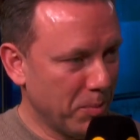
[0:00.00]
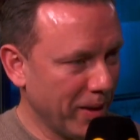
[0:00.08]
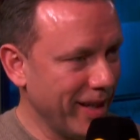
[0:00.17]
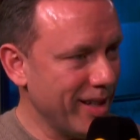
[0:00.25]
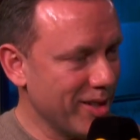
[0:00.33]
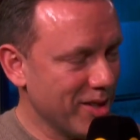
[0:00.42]

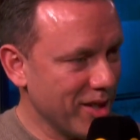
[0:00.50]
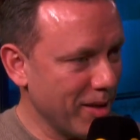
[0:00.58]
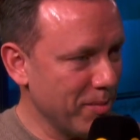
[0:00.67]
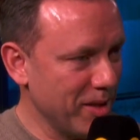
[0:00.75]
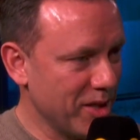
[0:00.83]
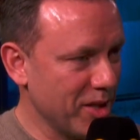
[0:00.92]
Players'
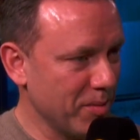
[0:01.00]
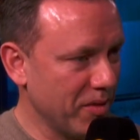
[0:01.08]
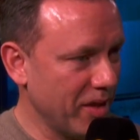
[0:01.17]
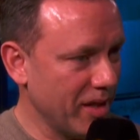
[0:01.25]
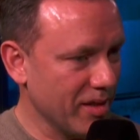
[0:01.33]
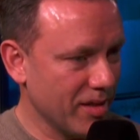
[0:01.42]
Championship
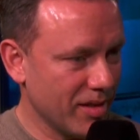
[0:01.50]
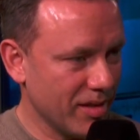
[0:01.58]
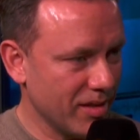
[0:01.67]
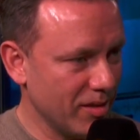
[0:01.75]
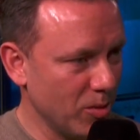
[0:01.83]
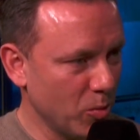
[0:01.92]

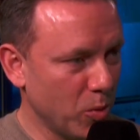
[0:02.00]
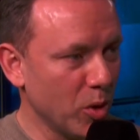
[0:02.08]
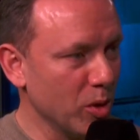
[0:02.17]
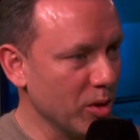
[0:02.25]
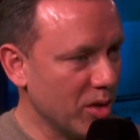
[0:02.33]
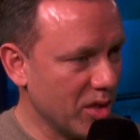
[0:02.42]
events,
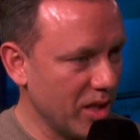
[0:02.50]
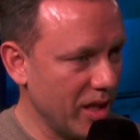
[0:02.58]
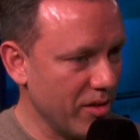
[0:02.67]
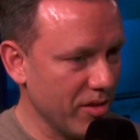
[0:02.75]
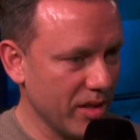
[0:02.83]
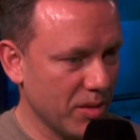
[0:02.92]
World
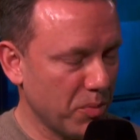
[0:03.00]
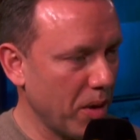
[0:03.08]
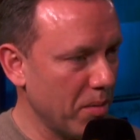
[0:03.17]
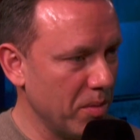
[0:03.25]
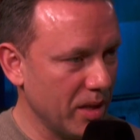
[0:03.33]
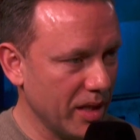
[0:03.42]
Series,
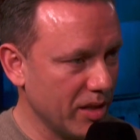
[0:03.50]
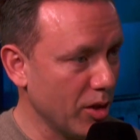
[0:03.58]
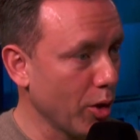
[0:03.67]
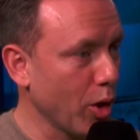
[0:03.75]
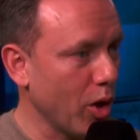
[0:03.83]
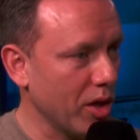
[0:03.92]
Premier League,
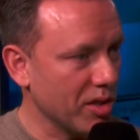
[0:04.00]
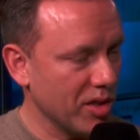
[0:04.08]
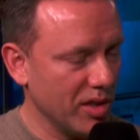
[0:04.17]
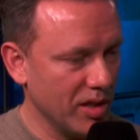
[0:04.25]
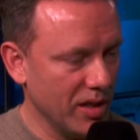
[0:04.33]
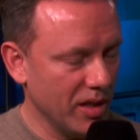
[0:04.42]
the
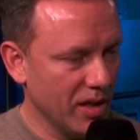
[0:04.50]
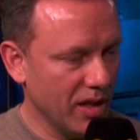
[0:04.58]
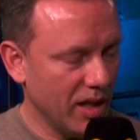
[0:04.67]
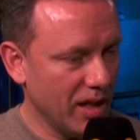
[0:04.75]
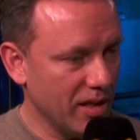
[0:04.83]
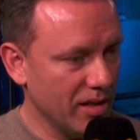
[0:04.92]
lot.
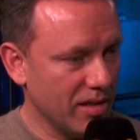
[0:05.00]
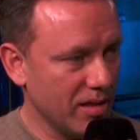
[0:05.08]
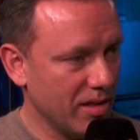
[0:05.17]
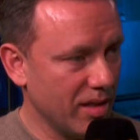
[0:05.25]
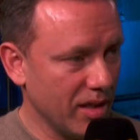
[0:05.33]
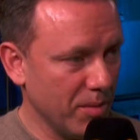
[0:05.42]
And
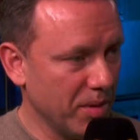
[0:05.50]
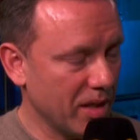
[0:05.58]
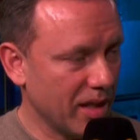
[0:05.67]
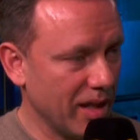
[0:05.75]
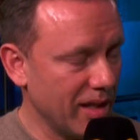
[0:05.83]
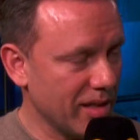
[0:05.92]
think about
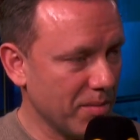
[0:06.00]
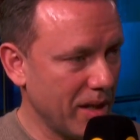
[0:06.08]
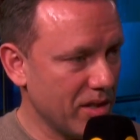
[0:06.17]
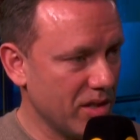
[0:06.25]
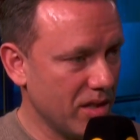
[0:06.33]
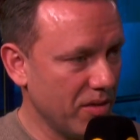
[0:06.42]
the classic
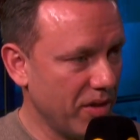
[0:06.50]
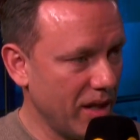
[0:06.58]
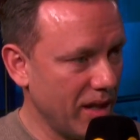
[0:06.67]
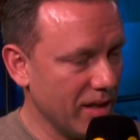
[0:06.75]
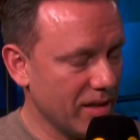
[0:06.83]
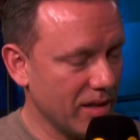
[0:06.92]
matches they've
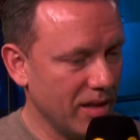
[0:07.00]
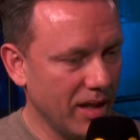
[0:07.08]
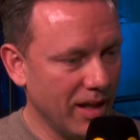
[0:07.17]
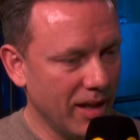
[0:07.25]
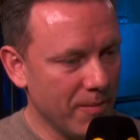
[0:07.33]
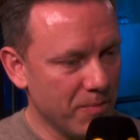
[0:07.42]
had.
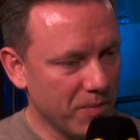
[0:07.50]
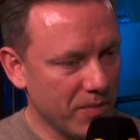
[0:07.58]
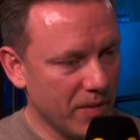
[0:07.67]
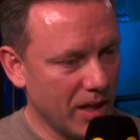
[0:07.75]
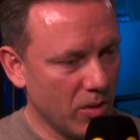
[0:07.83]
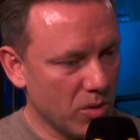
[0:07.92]

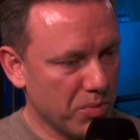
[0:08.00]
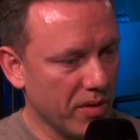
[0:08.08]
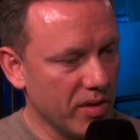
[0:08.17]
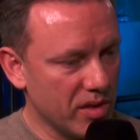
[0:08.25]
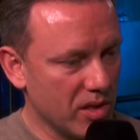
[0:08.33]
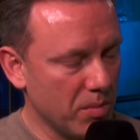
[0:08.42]
I was
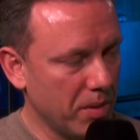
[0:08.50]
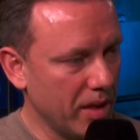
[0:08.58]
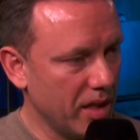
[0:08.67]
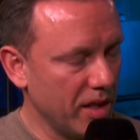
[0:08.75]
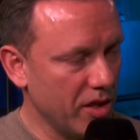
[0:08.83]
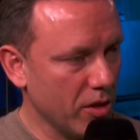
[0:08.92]
privileged to be at a